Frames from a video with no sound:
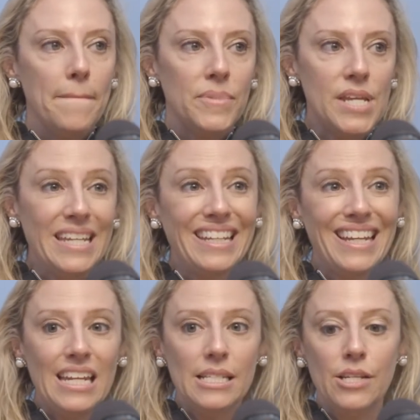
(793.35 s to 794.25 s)

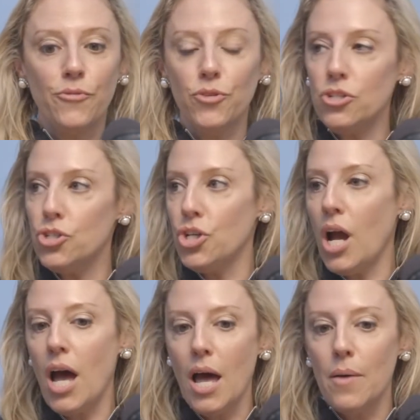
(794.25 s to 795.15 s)
taking a different
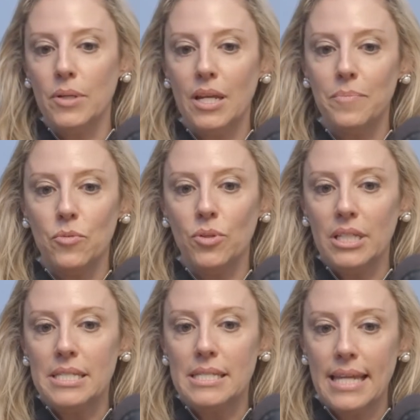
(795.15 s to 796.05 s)
job can be
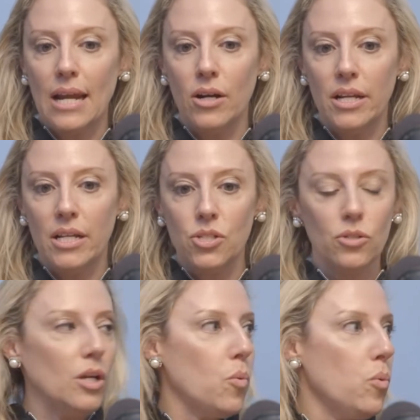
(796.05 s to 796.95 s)
really scary because
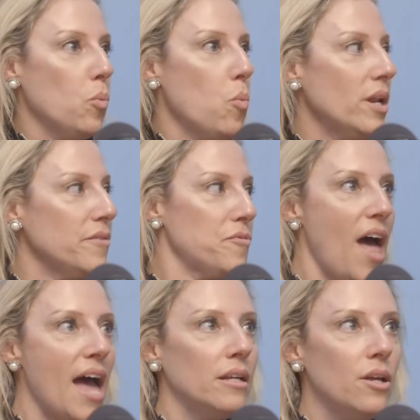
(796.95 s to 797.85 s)
you're well, what if
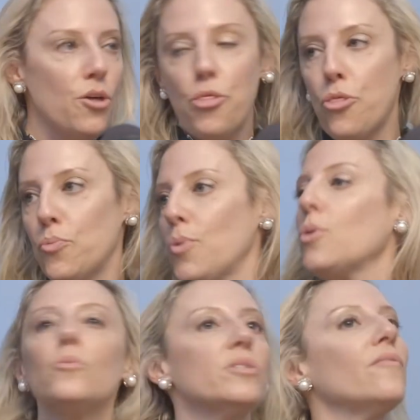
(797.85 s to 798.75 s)
that
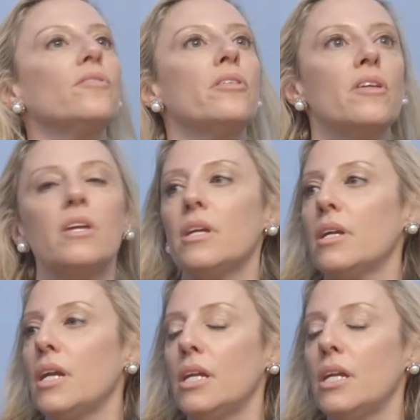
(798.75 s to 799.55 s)
throws everything